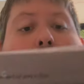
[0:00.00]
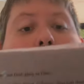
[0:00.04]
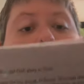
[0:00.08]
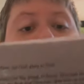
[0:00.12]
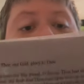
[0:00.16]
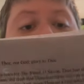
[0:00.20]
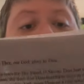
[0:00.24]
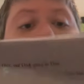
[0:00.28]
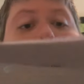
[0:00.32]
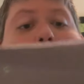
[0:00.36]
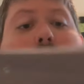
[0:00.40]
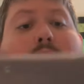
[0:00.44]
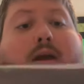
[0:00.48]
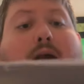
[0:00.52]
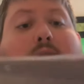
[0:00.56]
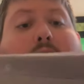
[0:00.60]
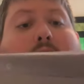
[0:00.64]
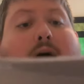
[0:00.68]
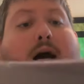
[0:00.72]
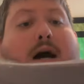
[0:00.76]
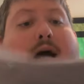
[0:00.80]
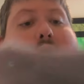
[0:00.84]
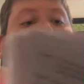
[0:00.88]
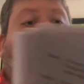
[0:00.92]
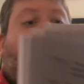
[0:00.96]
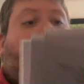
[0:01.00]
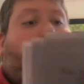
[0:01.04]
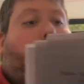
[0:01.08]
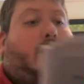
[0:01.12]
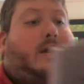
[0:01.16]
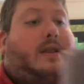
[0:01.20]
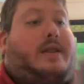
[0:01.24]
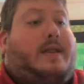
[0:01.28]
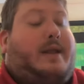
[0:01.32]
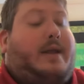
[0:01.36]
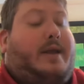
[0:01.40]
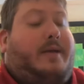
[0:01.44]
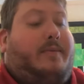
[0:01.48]
Glory to thee, our God, glory
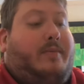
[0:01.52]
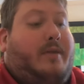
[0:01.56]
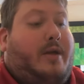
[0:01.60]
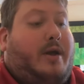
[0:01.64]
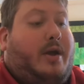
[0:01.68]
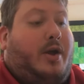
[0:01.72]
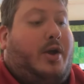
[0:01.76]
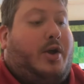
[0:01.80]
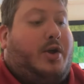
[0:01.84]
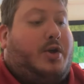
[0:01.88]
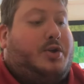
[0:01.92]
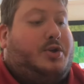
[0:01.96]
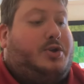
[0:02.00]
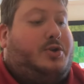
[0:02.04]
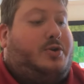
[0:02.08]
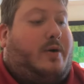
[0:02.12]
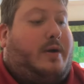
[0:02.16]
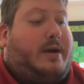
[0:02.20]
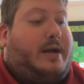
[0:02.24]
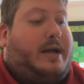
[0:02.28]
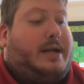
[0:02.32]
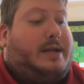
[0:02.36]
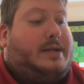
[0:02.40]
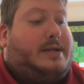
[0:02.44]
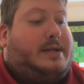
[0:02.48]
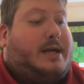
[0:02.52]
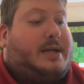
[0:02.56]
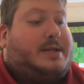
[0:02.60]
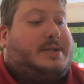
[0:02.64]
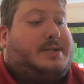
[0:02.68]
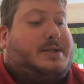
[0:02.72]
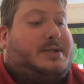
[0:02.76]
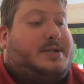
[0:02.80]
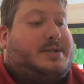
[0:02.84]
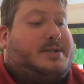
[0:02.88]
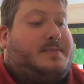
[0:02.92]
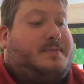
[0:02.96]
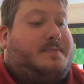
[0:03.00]
to thee. Joining dust
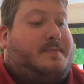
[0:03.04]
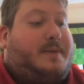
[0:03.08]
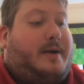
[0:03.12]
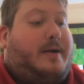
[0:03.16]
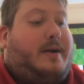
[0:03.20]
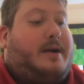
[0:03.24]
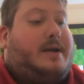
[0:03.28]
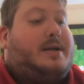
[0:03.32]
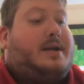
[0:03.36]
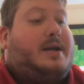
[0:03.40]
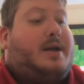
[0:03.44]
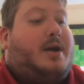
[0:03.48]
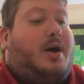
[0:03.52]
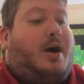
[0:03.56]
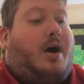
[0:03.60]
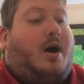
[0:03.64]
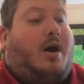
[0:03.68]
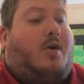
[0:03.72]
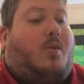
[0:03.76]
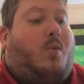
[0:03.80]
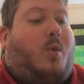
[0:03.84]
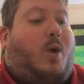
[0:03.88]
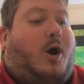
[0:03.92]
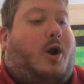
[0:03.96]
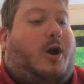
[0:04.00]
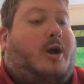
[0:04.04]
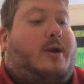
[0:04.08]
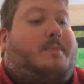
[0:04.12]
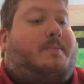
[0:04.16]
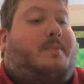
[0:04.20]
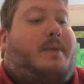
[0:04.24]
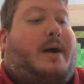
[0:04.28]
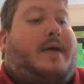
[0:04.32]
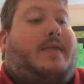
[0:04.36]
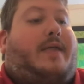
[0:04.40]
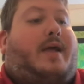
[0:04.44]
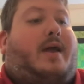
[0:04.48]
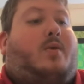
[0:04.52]
to spirit, a word.
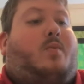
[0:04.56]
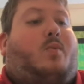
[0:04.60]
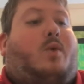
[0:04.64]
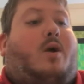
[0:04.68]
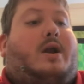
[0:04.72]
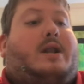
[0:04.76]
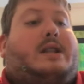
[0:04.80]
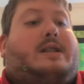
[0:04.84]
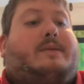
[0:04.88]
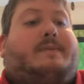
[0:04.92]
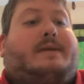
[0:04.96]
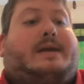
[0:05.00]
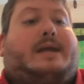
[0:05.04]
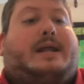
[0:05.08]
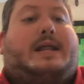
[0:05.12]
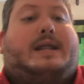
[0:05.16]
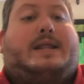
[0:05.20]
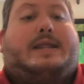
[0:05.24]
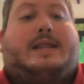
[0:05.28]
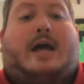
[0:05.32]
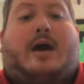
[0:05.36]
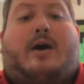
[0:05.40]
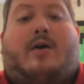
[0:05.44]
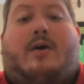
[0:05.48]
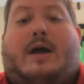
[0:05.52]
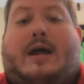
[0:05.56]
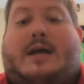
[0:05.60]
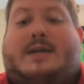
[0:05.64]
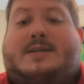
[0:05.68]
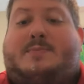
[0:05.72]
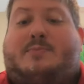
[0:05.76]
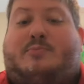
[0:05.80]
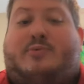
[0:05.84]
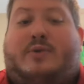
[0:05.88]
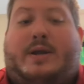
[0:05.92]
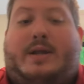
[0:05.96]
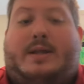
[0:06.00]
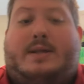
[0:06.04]
By thy word in the beginning thou
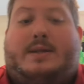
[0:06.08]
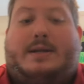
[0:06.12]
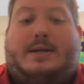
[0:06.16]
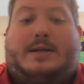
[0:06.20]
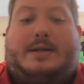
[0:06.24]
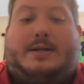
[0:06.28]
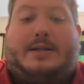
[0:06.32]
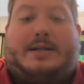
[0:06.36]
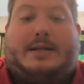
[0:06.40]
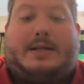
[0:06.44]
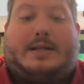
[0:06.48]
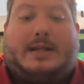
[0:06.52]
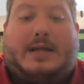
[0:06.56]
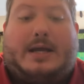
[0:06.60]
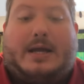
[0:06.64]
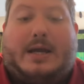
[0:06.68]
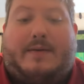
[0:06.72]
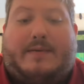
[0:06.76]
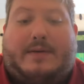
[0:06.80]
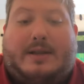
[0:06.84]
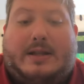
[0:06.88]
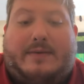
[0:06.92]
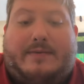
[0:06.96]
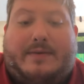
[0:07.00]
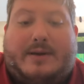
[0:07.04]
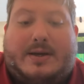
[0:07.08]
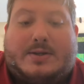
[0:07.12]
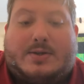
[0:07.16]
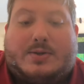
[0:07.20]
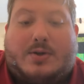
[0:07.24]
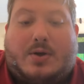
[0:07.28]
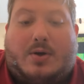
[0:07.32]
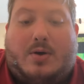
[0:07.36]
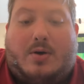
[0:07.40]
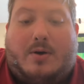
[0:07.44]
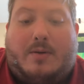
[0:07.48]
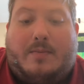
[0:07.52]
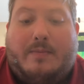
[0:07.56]
hast breathed into the clay of a living
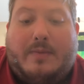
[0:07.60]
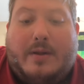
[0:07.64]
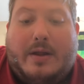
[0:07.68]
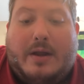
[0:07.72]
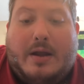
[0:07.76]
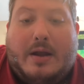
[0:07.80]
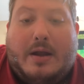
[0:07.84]
soul.